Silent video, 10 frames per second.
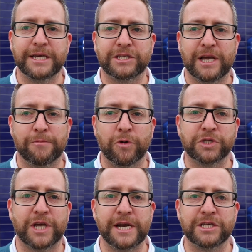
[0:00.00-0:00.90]
He said
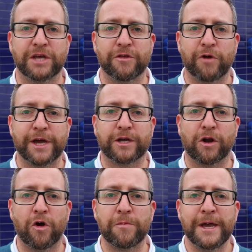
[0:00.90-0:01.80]
Moyes Keane is at the right
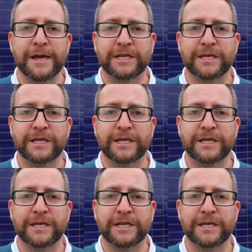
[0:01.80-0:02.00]
club,